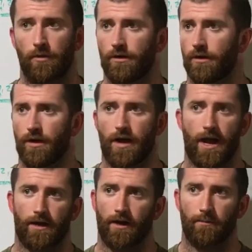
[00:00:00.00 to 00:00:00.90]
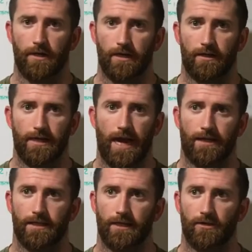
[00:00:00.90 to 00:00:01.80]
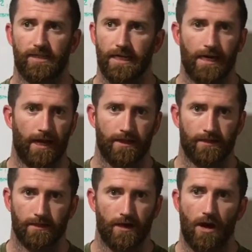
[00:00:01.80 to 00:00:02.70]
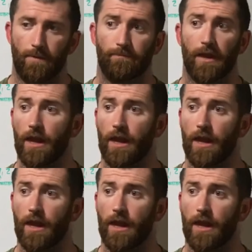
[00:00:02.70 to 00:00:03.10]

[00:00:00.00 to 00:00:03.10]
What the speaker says: You're not going to be taxing your CNS a ton,